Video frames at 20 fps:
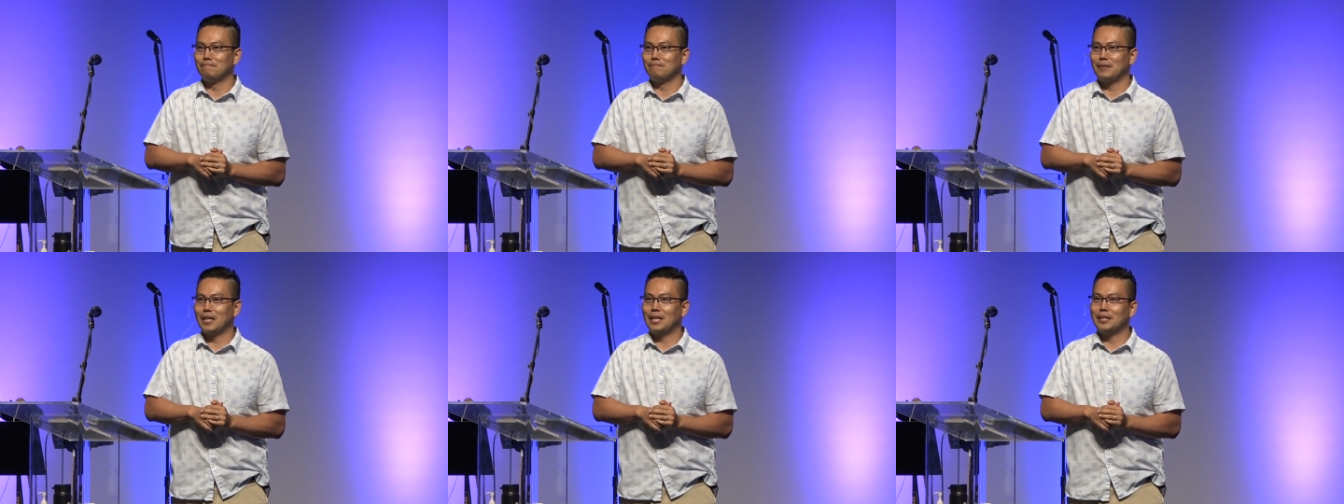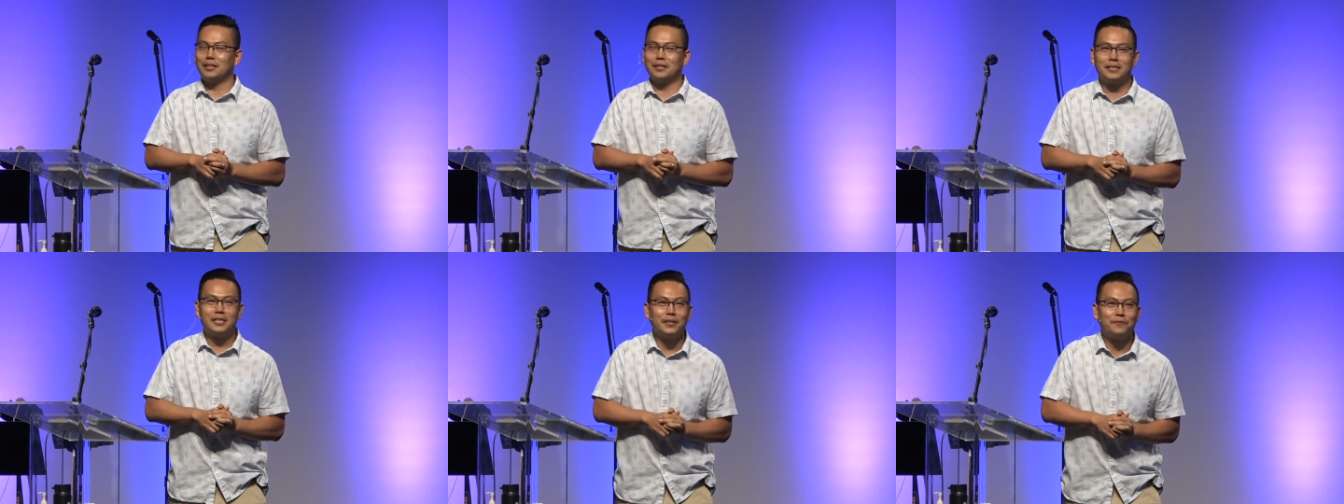and
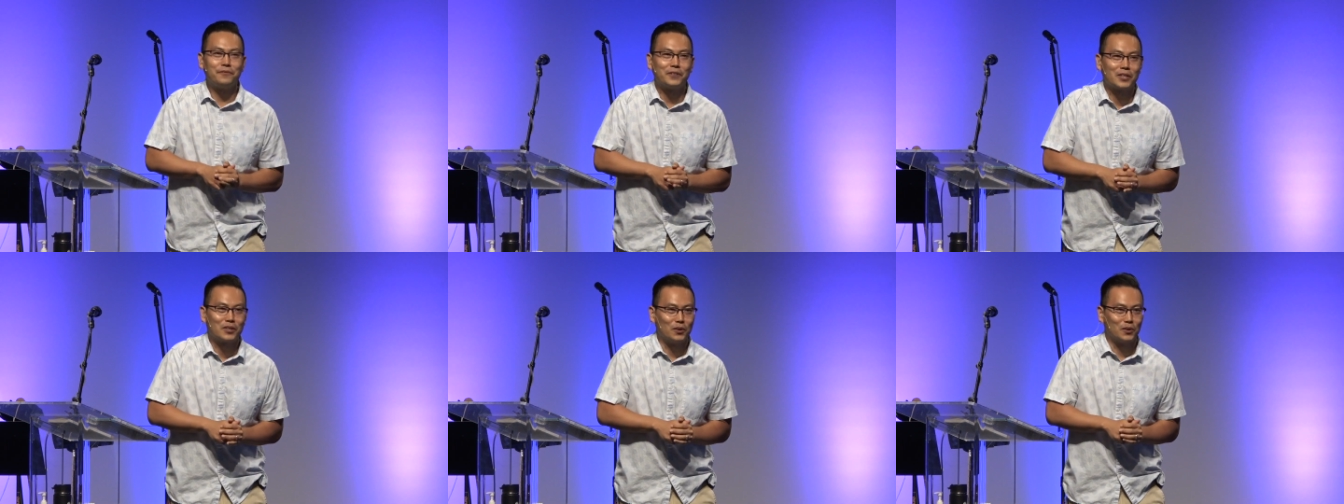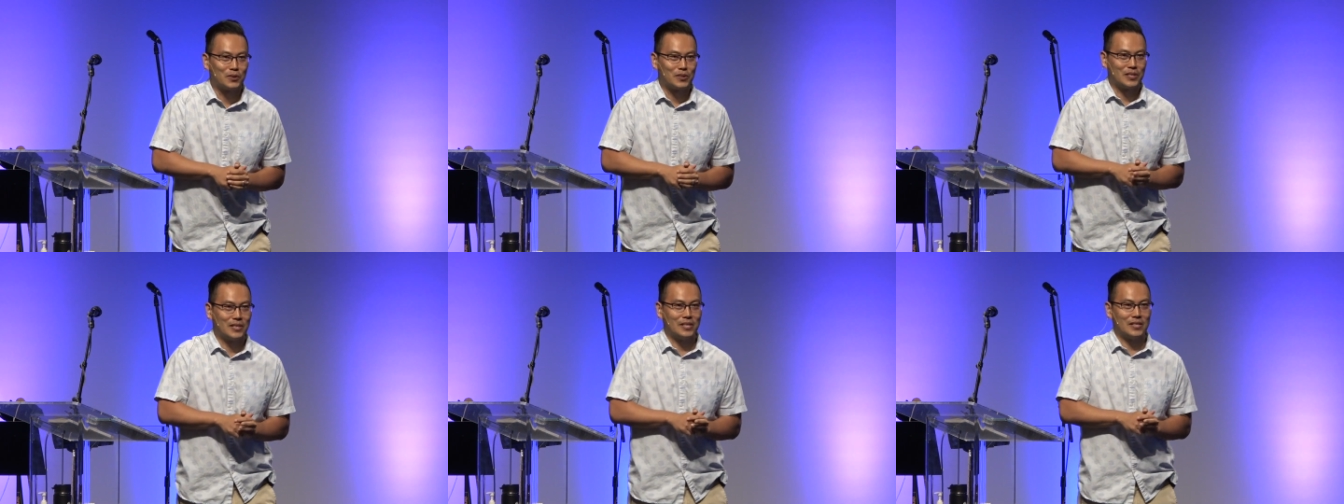the
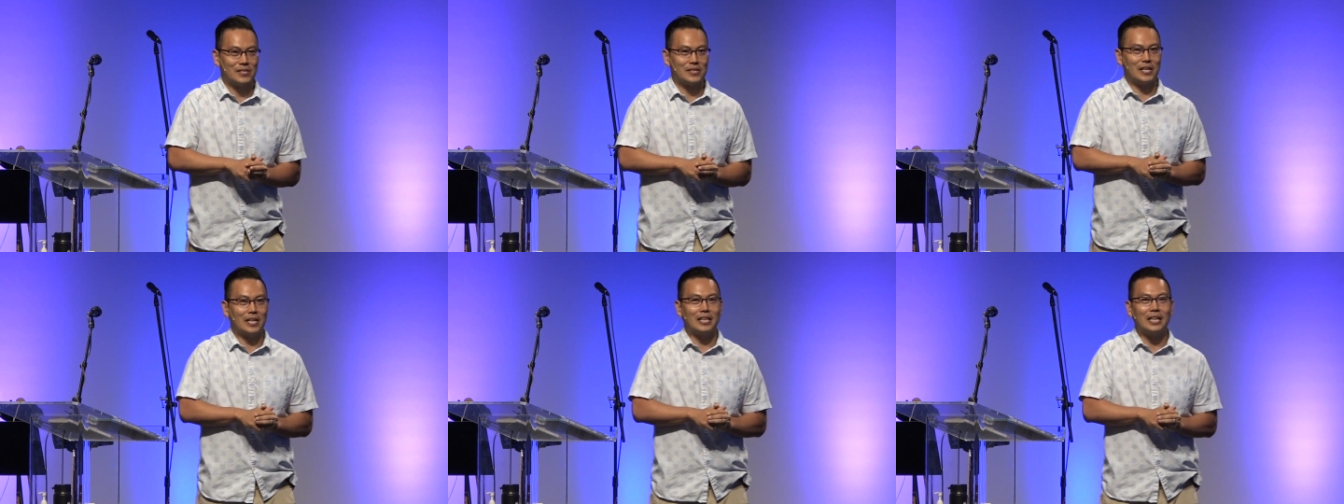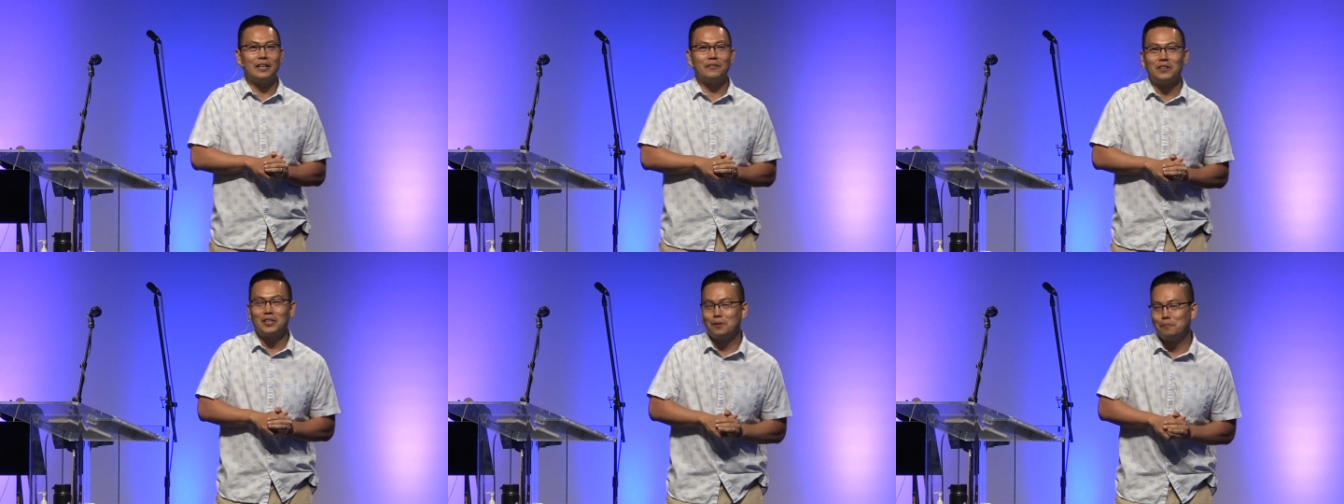difficulties and
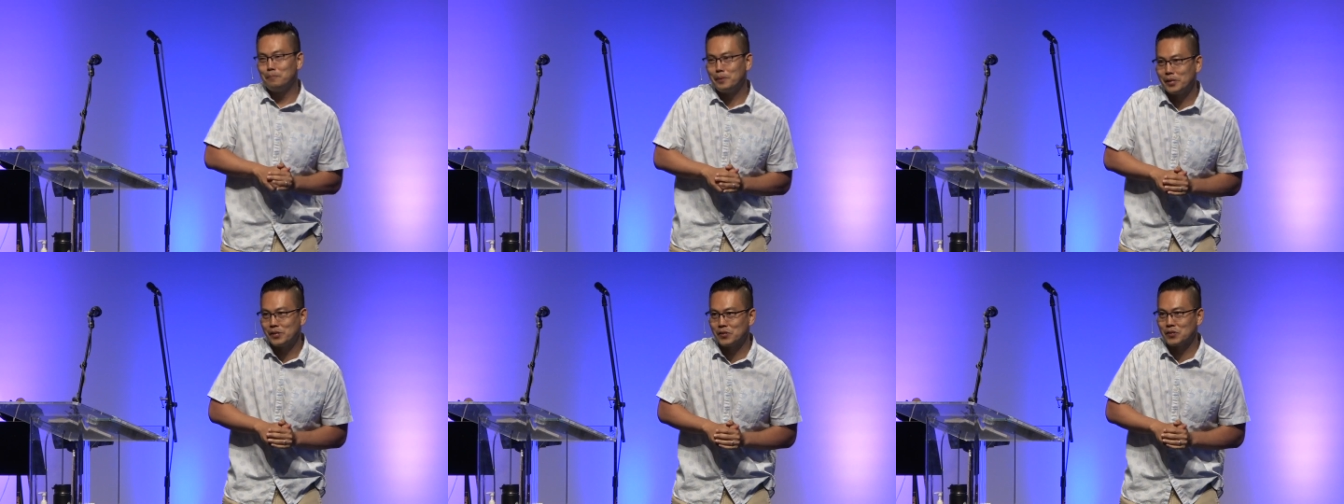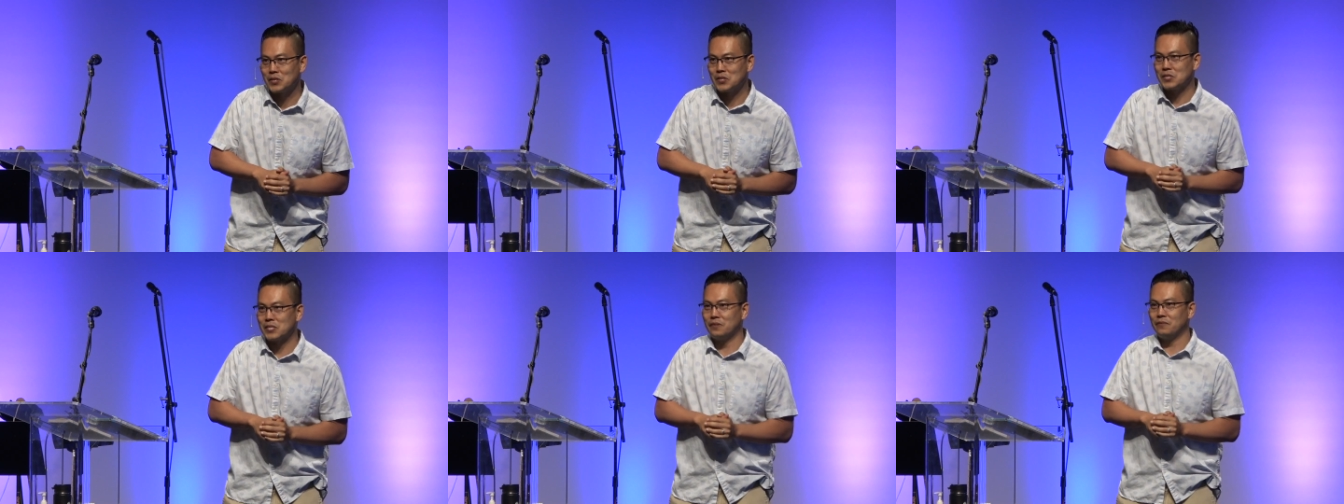even the
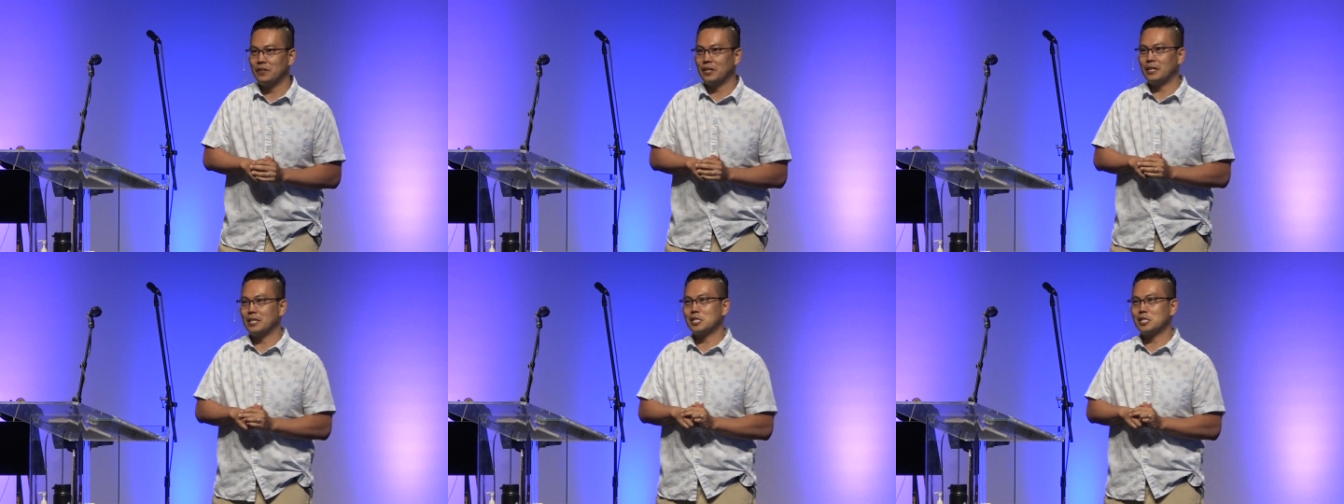bitterness of it,